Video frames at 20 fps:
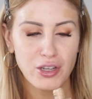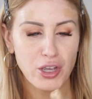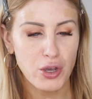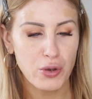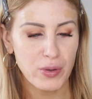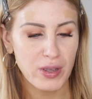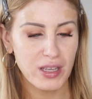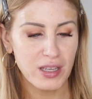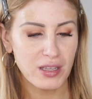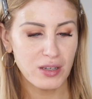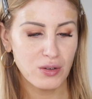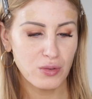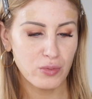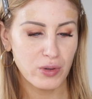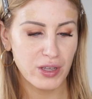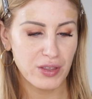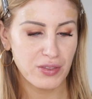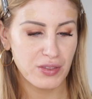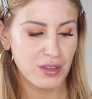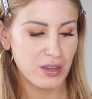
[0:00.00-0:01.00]
go in
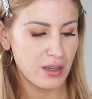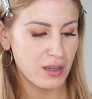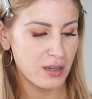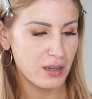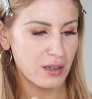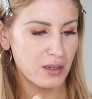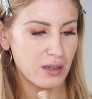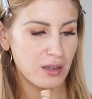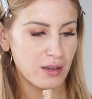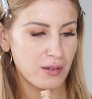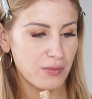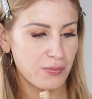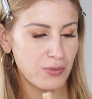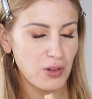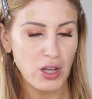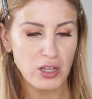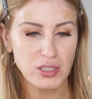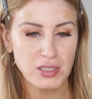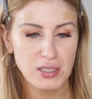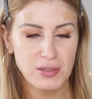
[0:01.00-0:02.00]
with the
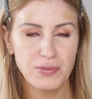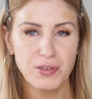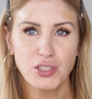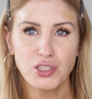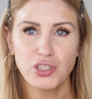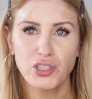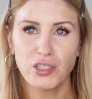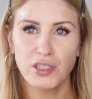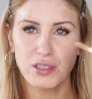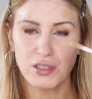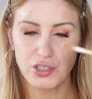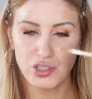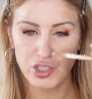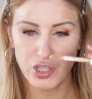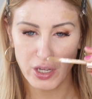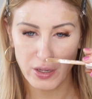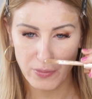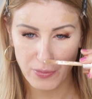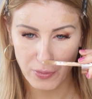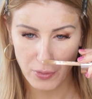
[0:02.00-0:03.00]
Flawless filter in the
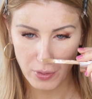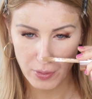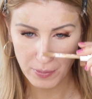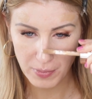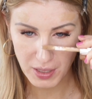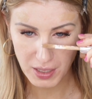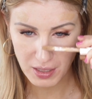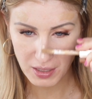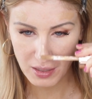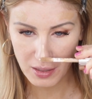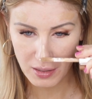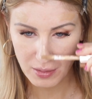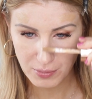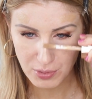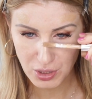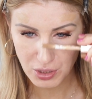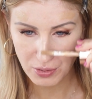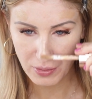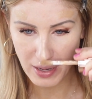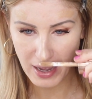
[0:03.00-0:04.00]
shade 4 medium
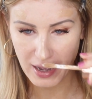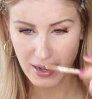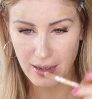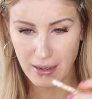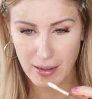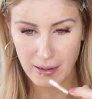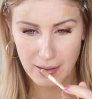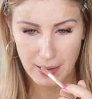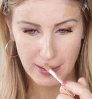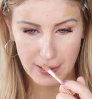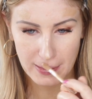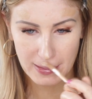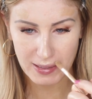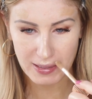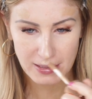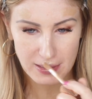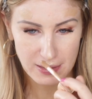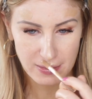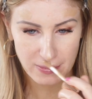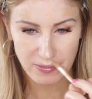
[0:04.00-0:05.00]
to add a
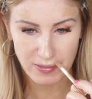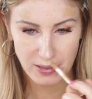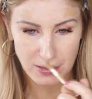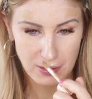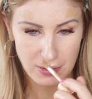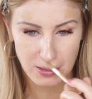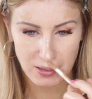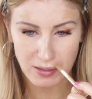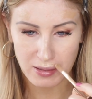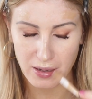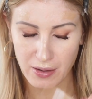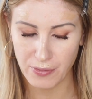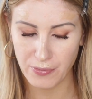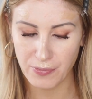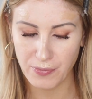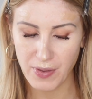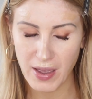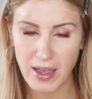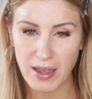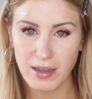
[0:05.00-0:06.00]
nice filtered
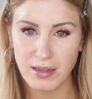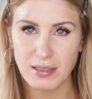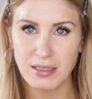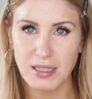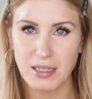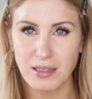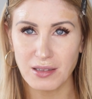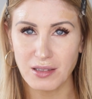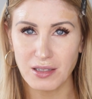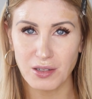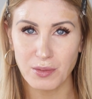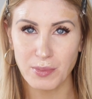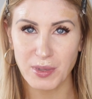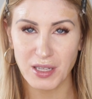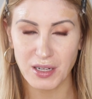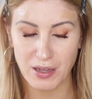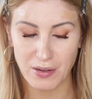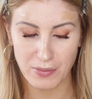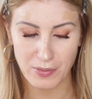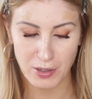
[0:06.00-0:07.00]
effect and a little
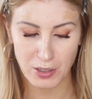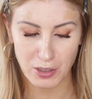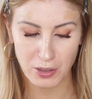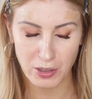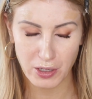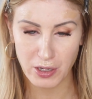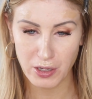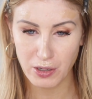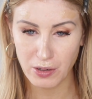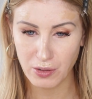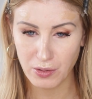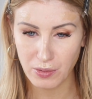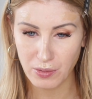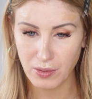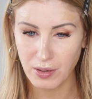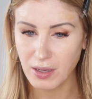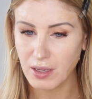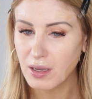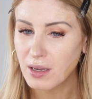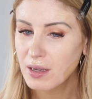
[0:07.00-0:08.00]
bit of a
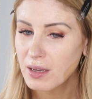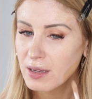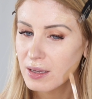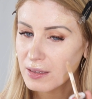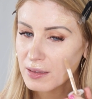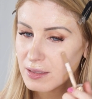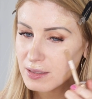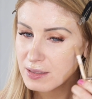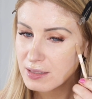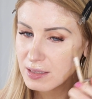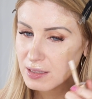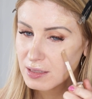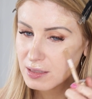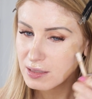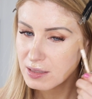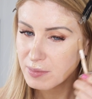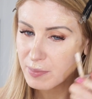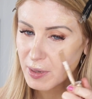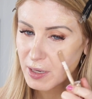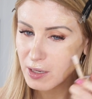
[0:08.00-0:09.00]
glow. This
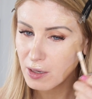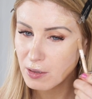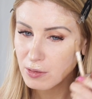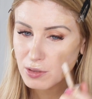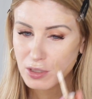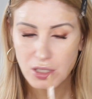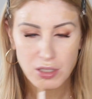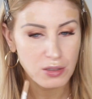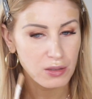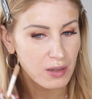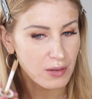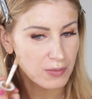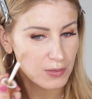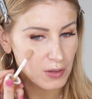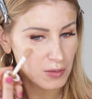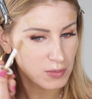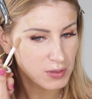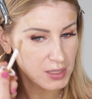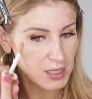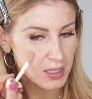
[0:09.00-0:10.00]
is my go-to. If
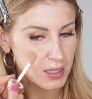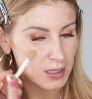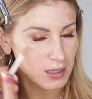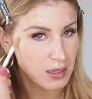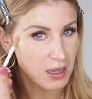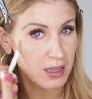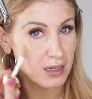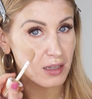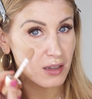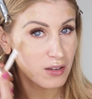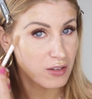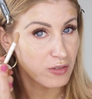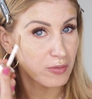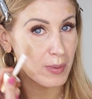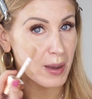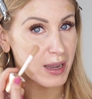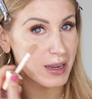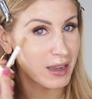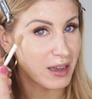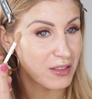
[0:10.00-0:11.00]
you've seen any of
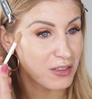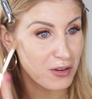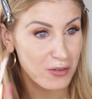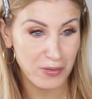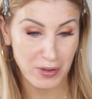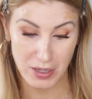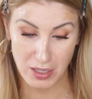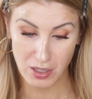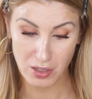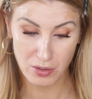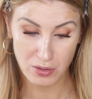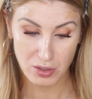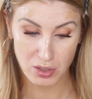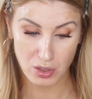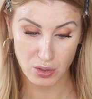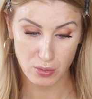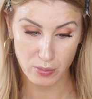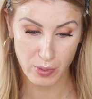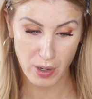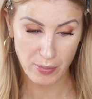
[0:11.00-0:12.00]
my other videos,
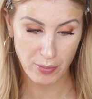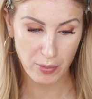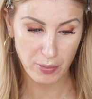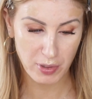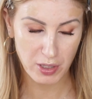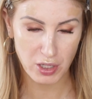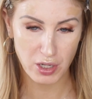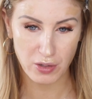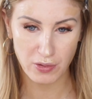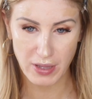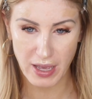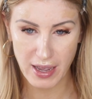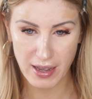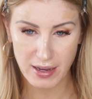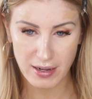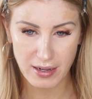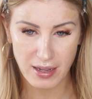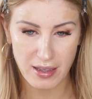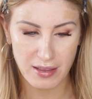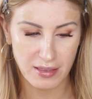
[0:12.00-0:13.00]
you probably know
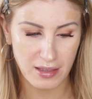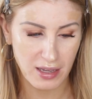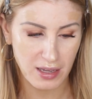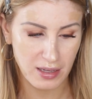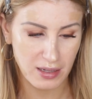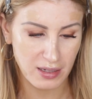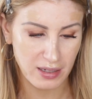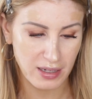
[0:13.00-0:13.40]
that. And then